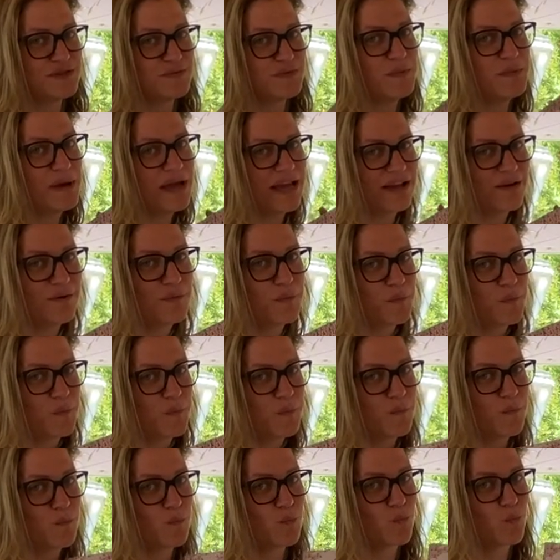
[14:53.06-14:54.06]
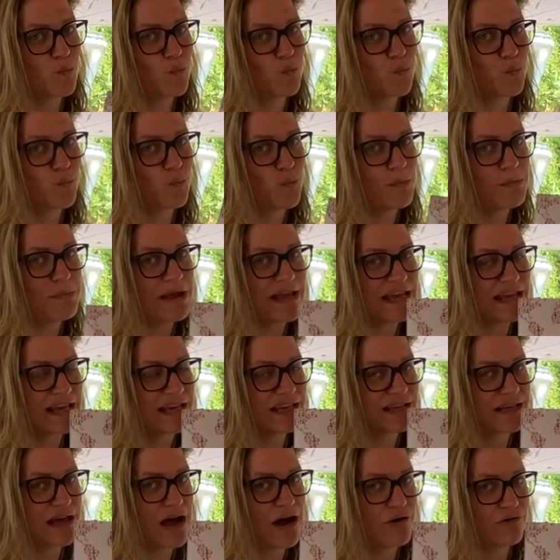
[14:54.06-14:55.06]
We're making
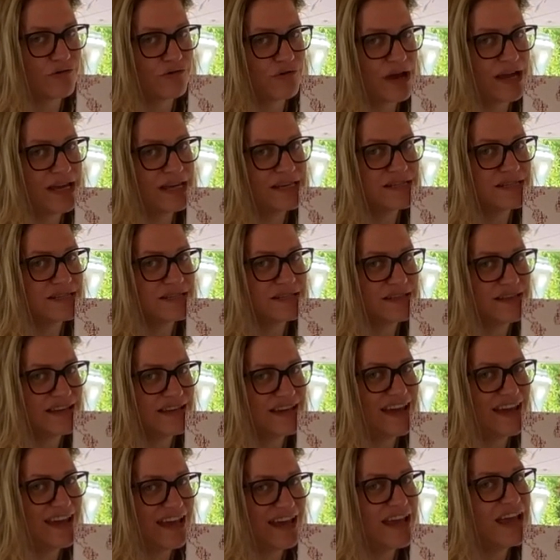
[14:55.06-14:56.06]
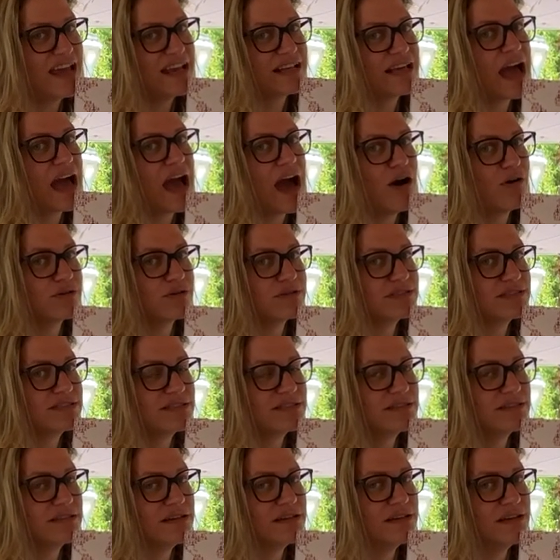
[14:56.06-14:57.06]
it count, right? It
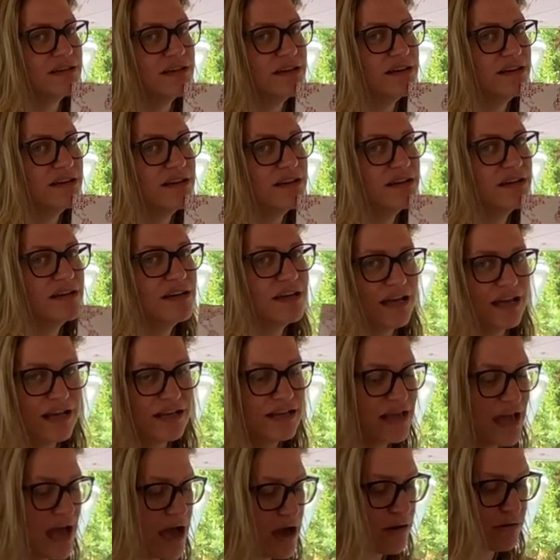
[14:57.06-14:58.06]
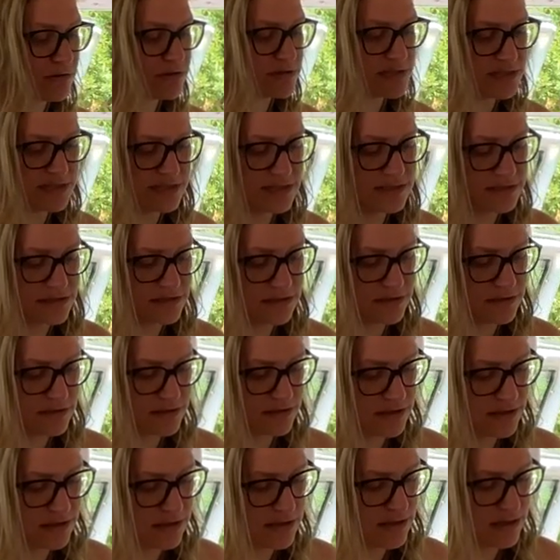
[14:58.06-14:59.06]
counts. it counts.
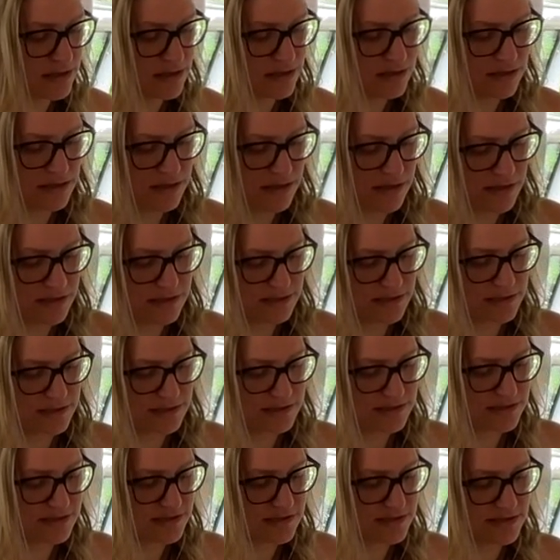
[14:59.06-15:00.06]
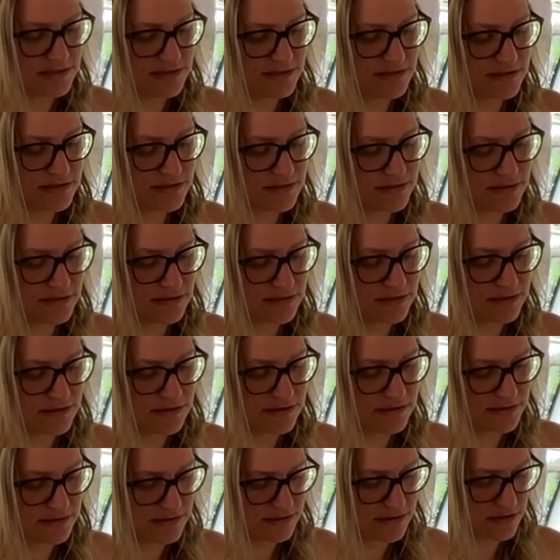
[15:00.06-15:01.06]
Does it
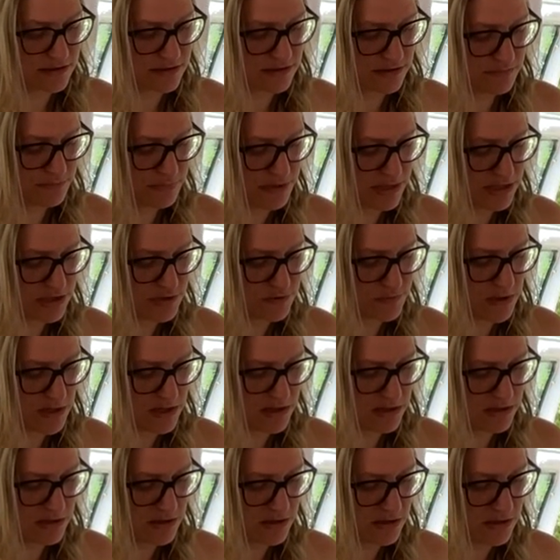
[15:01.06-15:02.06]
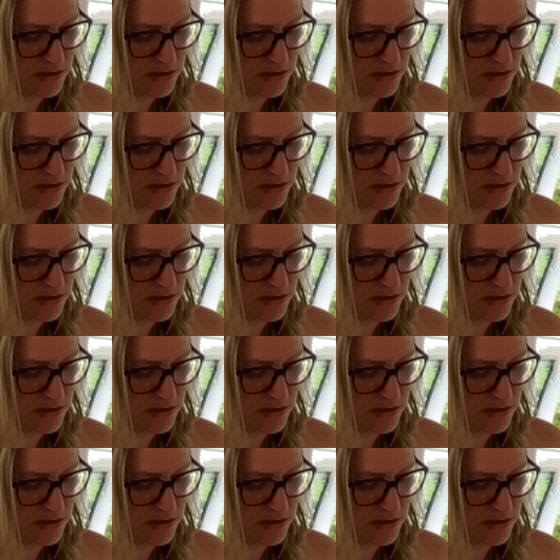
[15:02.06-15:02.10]
start on page one?